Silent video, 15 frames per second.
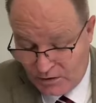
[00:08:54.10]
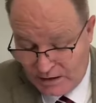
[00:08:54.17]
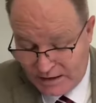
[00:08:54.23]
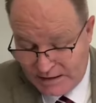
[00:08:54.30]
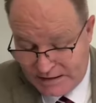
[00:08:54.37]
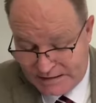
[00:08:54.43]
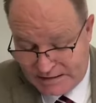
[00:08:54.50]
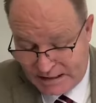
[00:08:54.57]
All
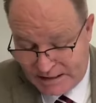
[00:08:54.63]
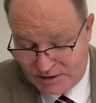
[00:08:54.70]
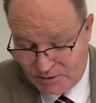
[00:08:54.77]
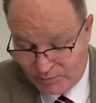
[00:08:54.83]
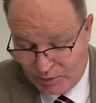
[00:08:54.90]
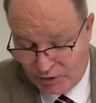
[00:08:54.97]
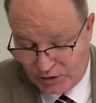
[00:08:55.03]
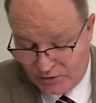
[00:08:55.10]
right, he
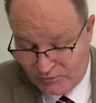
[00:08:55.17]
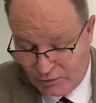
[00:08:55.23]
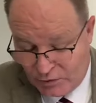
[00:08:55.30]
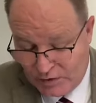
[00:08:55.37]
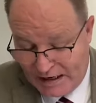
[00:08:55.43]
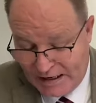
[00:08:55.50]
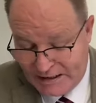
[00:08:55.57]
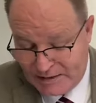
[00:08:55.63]
takes a bottle of
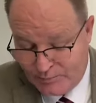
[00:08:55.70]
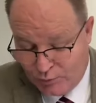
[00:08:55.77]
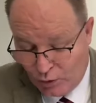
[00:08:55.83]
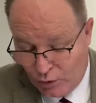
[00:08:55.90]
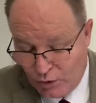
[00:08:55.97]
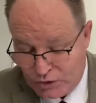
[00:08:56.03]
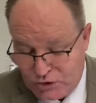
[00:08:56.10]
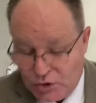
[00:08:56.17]
oil and he
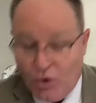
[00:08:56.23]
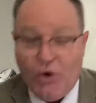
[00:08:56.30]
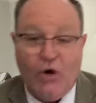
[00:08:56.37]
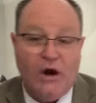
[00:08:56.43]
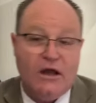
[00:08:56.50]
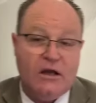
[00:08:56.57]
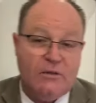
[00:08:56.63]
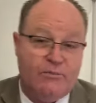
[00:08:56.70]
pours
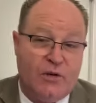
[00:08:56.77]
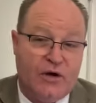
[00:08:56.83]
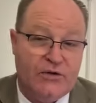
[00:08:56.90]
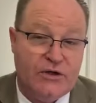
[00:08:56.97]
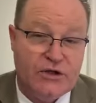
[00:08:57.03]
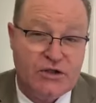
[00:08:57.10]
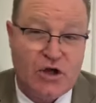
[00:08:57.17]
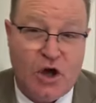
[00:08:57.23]
oil
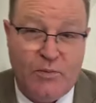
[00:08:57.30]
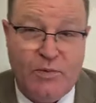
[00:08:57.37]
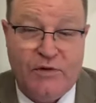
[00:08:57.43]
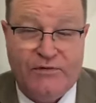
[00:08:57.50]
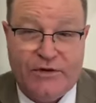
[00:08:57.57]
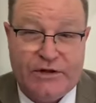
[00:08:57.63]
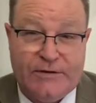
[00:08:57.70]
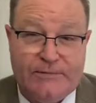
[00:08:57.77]
upon the top
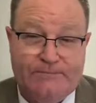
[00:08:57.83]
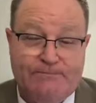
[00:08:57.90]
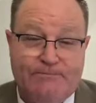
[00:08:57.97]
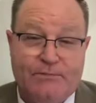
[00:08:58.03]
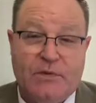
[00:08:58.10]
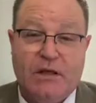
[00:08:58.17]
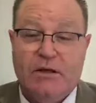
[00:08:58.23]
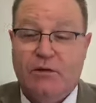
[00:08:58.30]
of it.
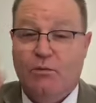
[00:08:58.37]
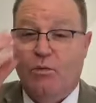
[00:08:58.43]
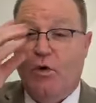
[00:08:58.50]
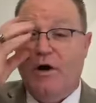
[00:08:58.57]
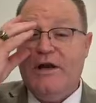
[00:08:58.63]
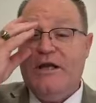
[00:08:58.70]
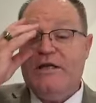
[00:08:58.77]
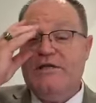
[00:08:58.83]

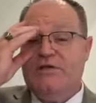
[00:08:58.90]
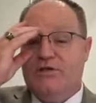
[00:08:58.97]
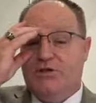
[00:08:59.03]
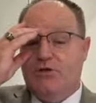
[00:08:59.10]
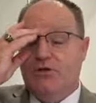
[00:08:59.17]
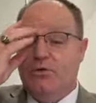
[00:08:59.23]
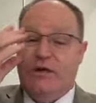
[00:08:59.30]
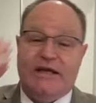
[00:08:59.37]
What he's
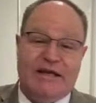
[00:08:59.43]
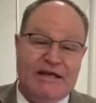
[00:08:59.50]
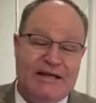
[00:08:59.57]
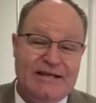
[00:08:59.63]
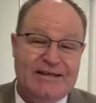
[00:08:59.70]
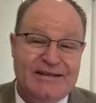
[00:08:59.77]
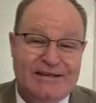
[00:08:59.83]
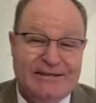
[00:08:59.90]

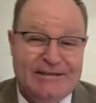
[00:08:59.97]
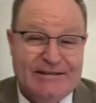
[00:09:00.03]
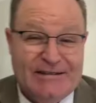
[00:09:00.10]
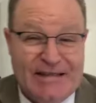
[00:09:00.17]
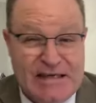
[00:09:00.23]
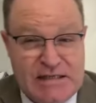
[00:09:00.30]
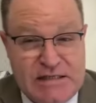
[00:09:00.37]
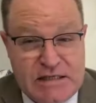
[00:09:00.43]
doing
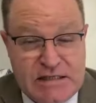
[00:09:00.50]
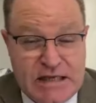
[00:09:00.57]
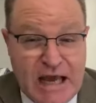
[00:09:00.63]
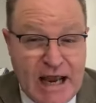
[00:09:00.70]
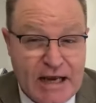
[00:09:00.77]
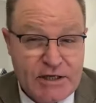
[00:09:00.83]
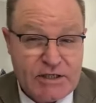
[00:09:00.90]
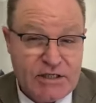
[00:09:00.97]
is he's
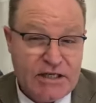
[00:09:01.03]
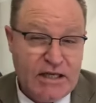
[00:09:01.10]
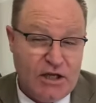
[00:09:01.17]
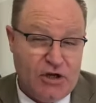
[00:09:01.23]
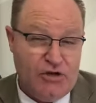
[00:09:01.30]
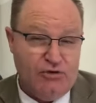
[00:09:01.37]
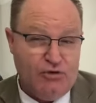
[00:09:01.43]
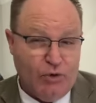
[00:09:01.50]

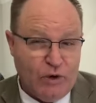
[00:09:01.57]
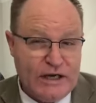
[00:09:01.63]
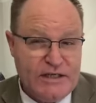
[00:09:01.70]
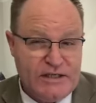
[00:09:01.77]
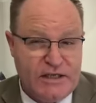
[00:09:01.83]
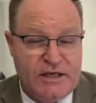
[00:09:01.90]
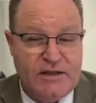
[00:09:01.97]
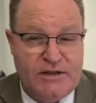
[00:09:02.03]
actually
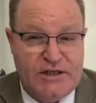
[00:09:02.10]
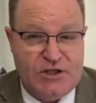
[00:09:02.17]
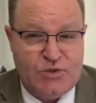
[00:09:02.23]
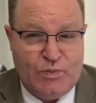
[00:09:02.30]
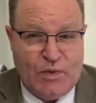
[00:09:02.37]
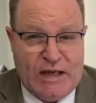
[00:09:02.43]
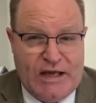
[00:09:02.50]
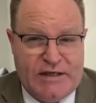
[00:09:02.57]
anointing
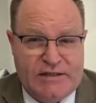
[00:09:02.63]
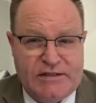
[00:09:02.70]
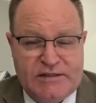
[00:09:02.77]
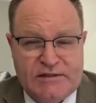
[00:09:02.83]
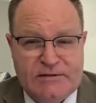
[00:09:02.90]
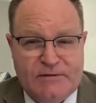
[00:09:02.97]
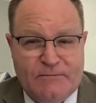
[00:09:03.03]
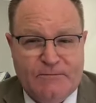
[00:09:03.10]
this
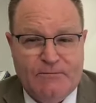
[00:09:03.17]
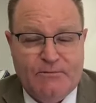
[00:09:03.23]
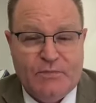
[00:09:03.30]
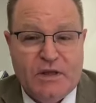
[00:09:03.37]
place.